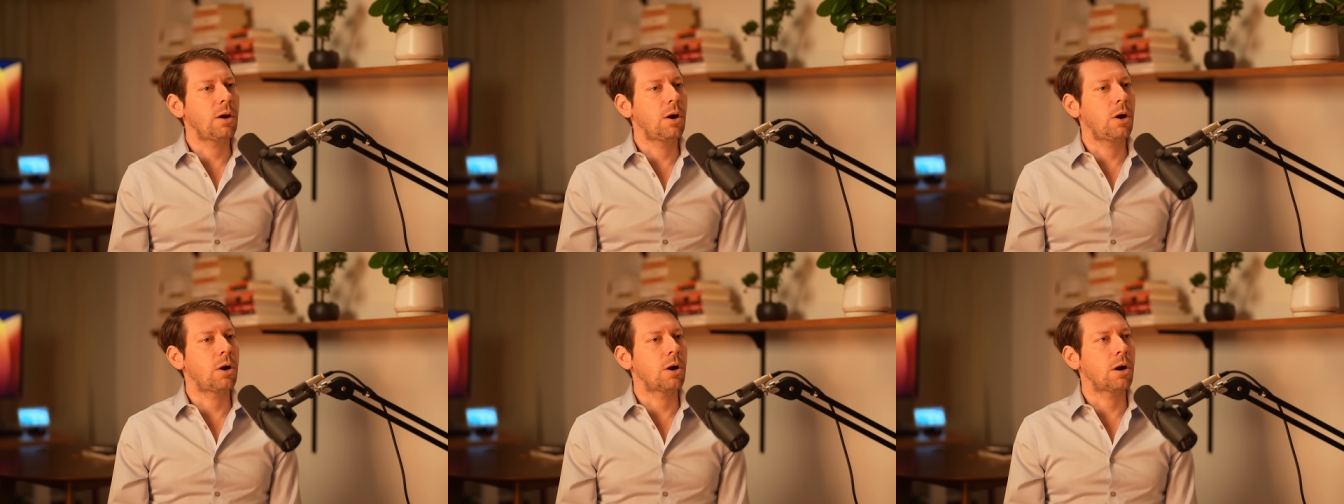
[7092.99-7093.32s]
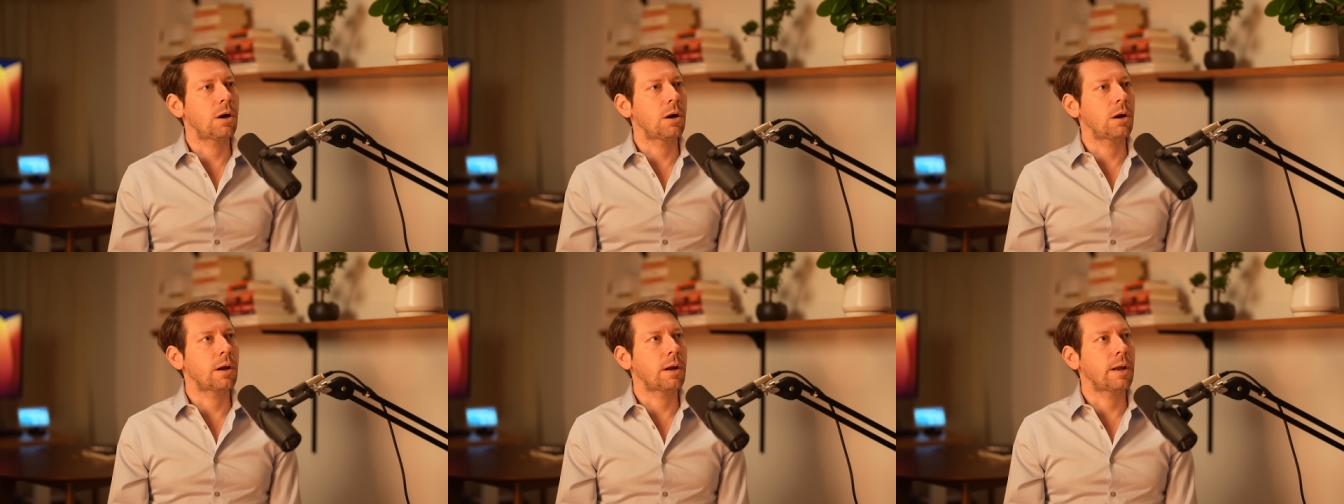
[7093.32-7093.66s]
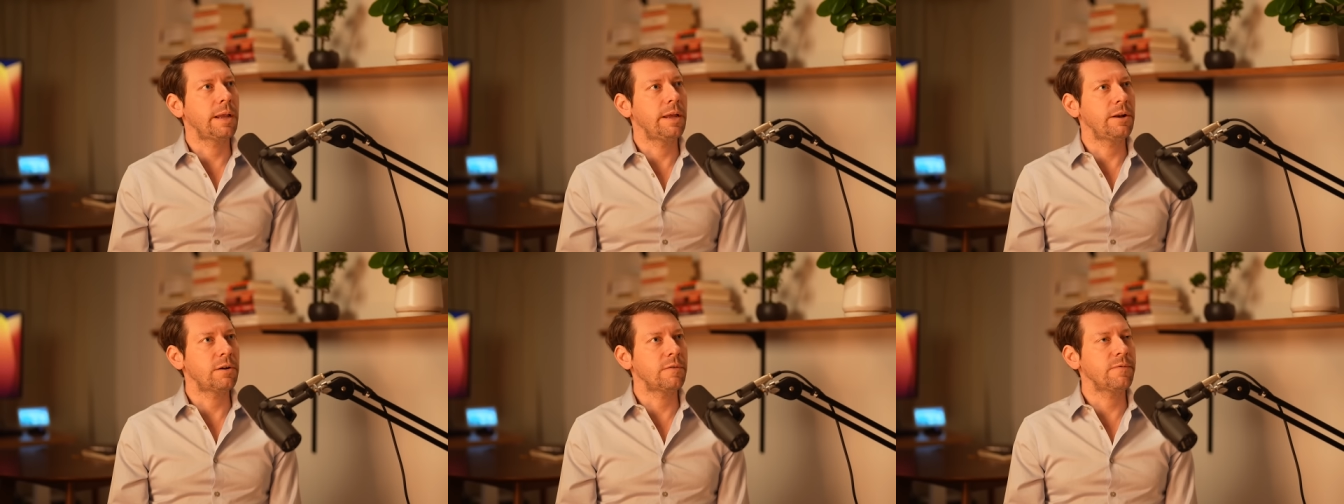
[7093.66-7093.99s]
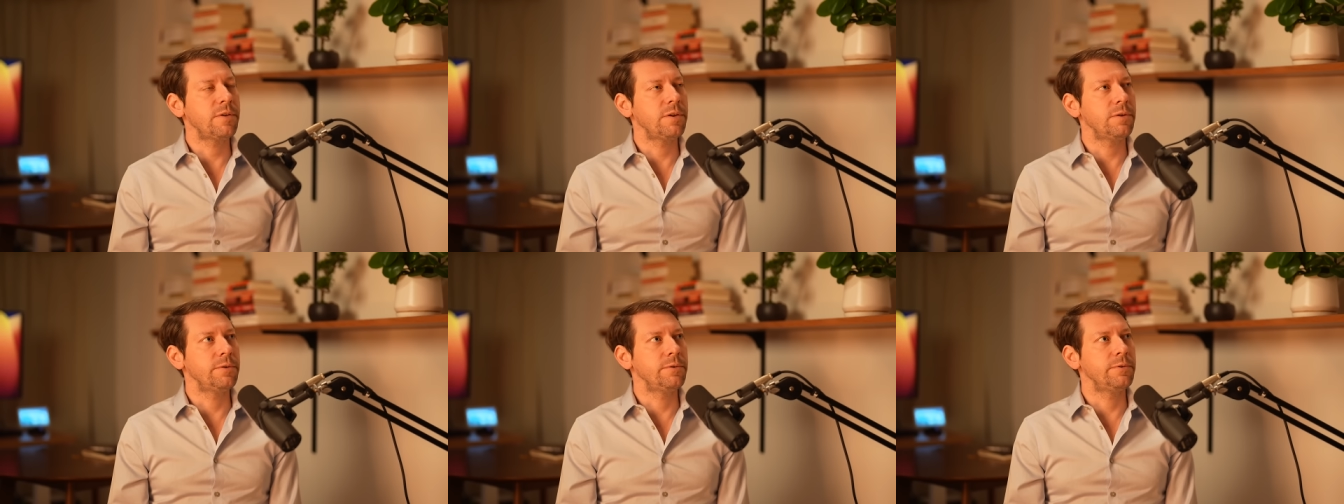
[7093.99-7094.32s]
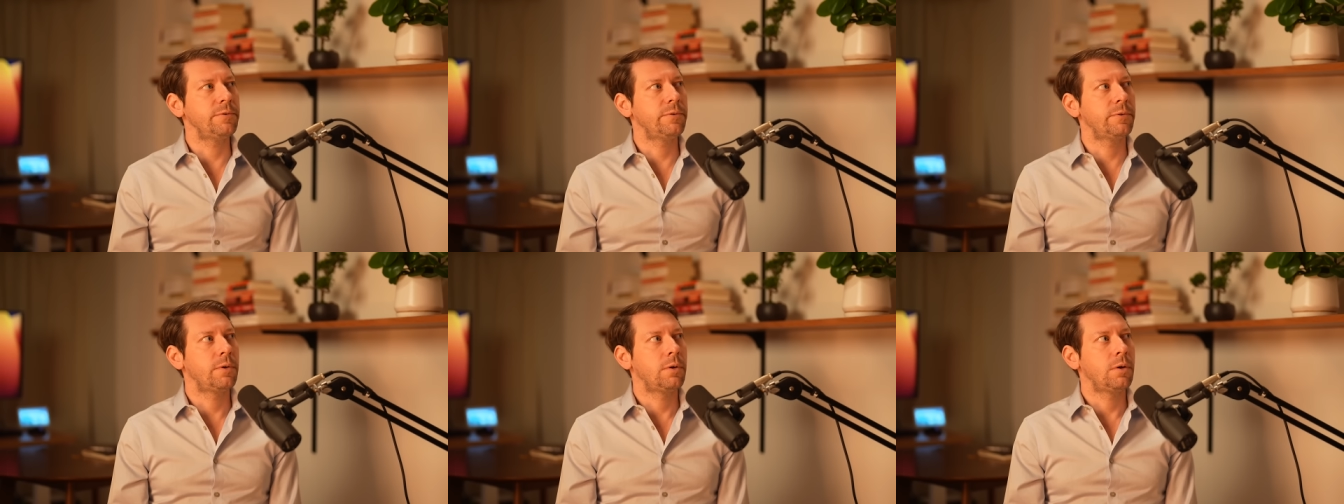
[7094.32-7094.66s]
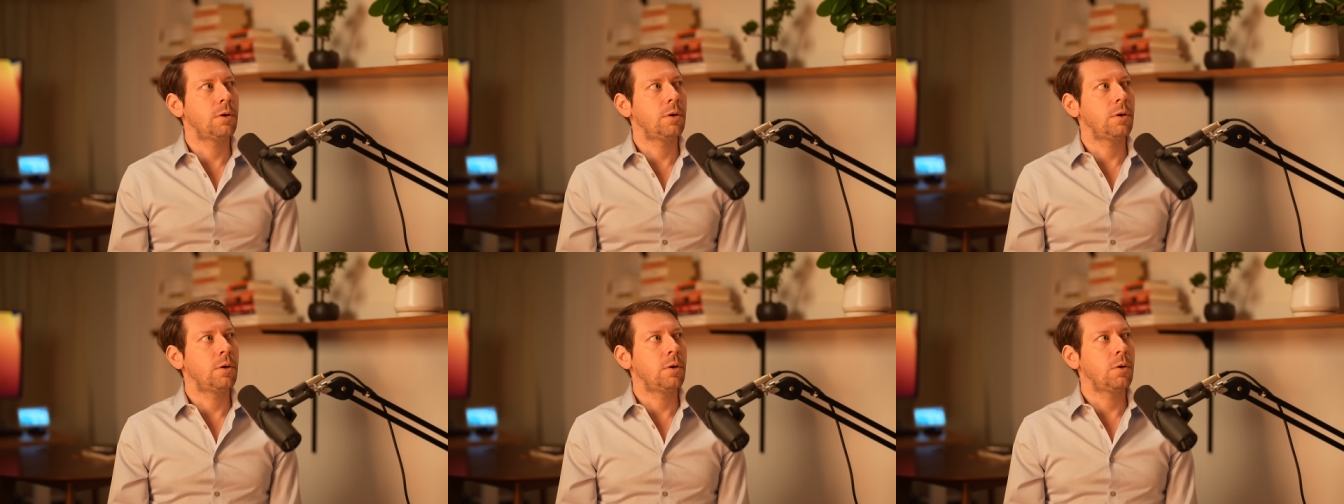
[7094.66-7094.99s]
are interviews
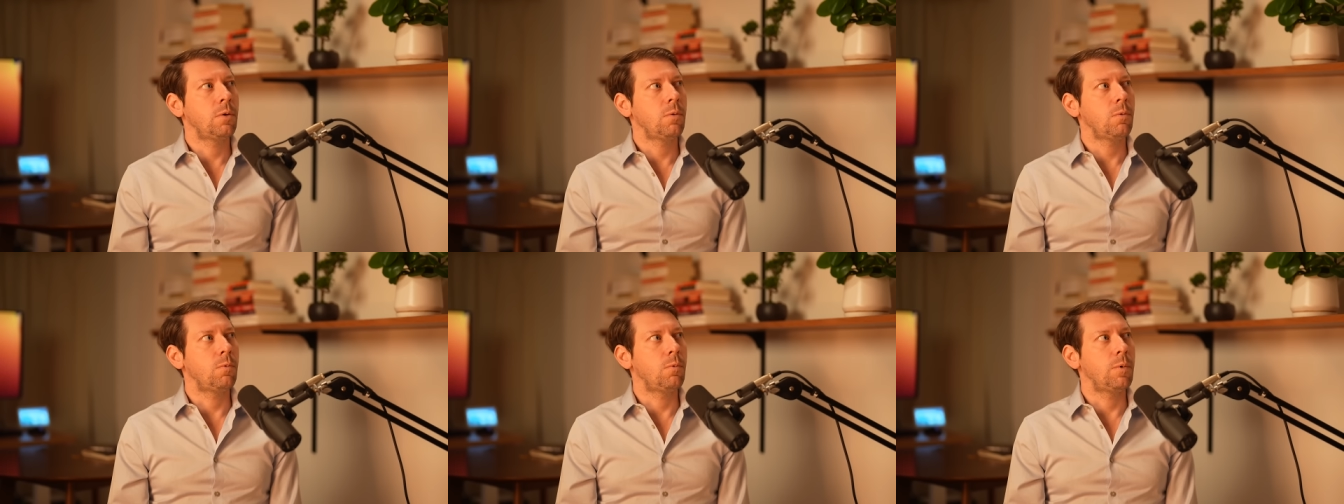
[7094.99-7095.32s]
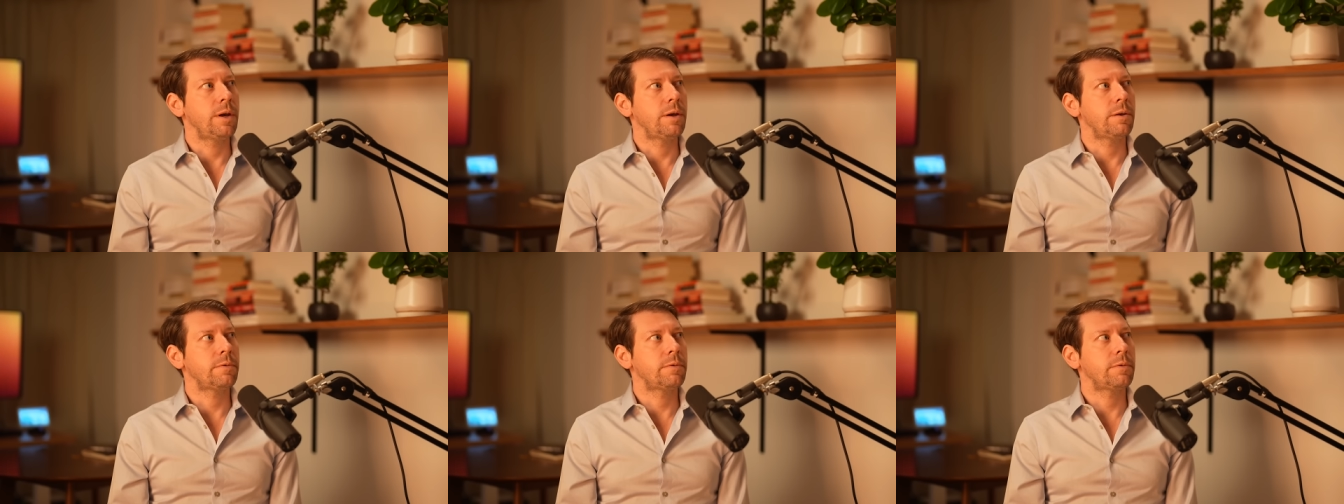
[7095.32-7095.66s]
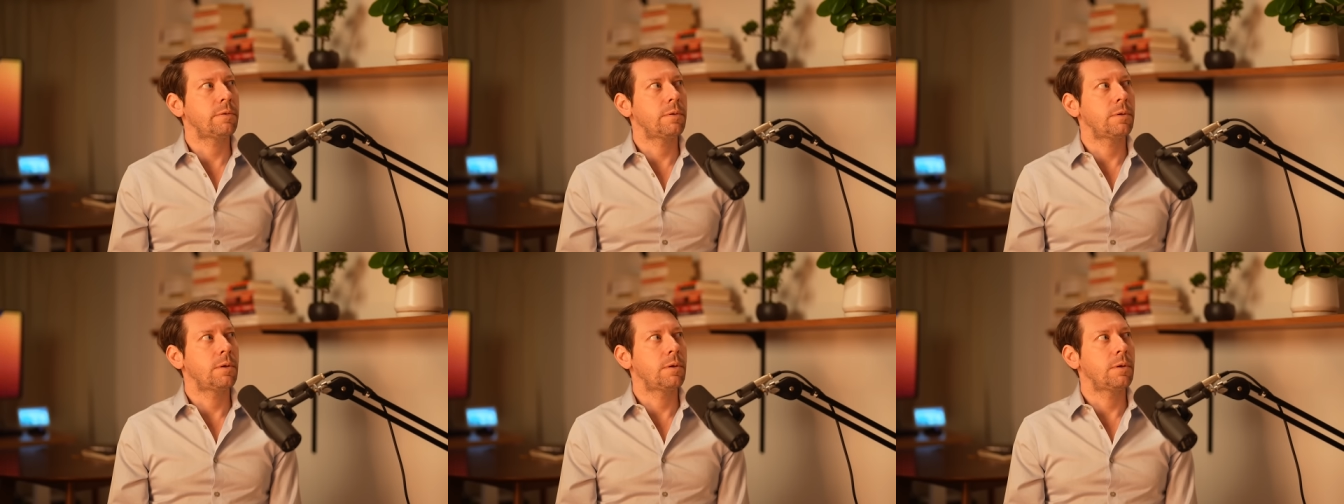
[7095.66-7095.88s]
with